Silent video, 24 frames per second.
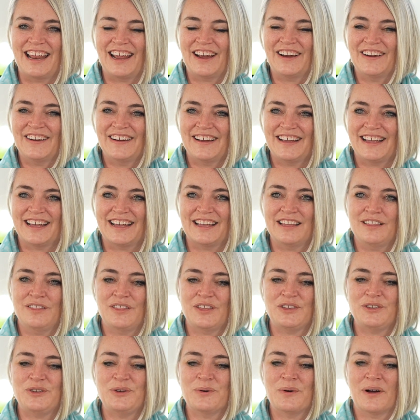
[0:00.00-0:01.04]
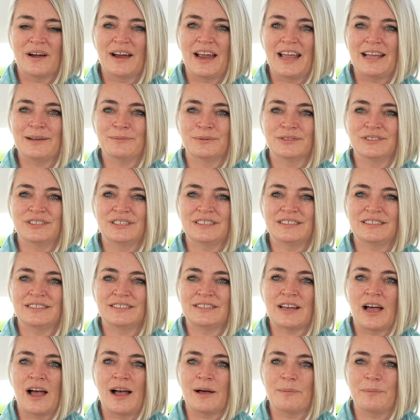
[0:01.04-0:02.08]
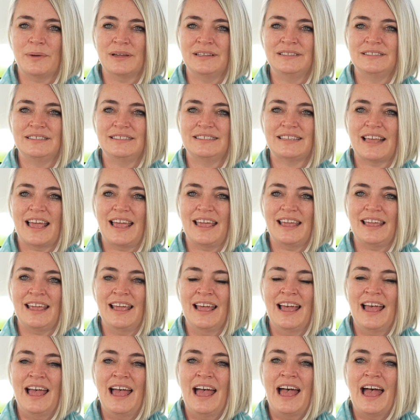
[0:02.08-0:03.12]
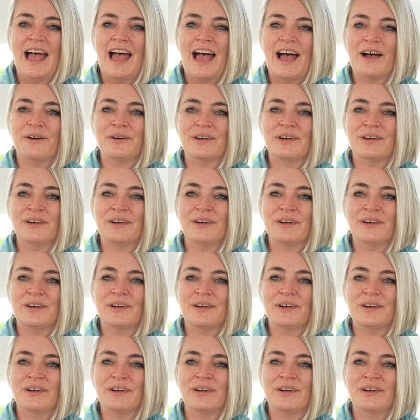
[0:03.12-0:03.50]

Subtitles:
area that you are able to stop and say, how